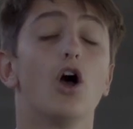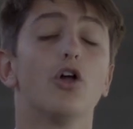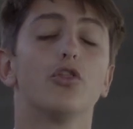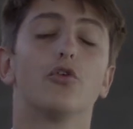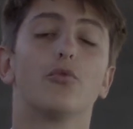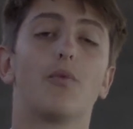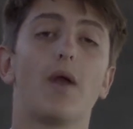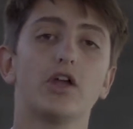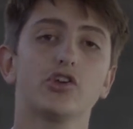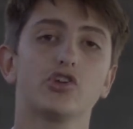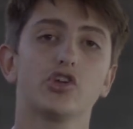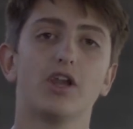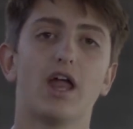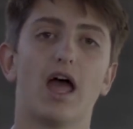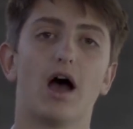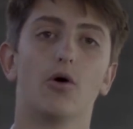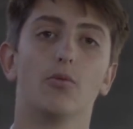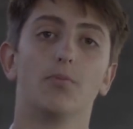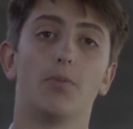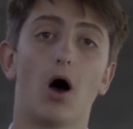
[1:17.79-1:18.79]
The
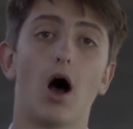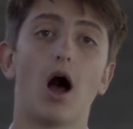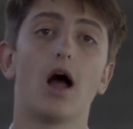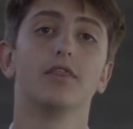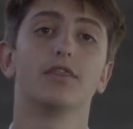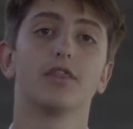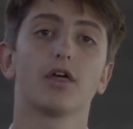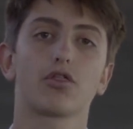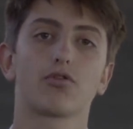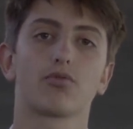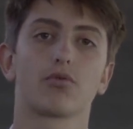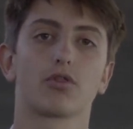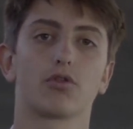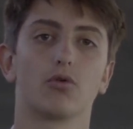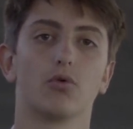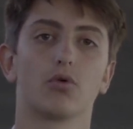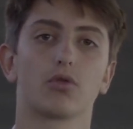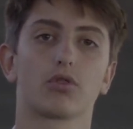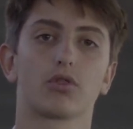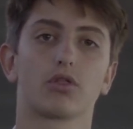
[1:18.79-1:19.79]
rationale behind this
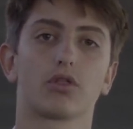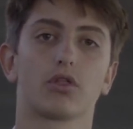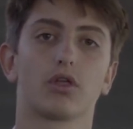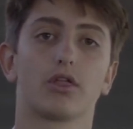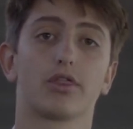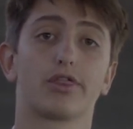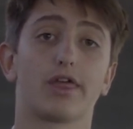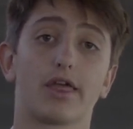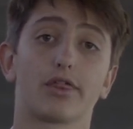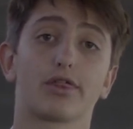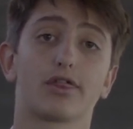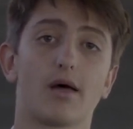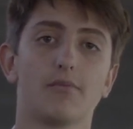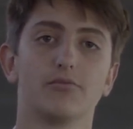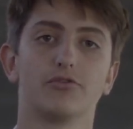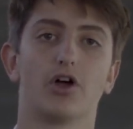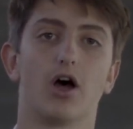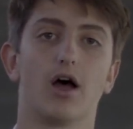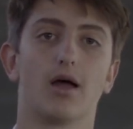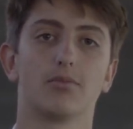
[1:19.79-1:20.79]
resource is that
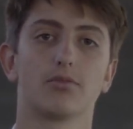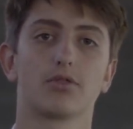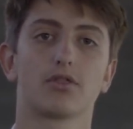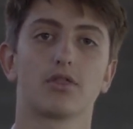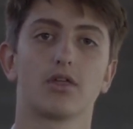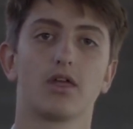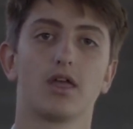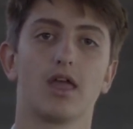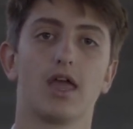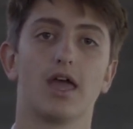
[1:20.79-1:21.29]
sometimes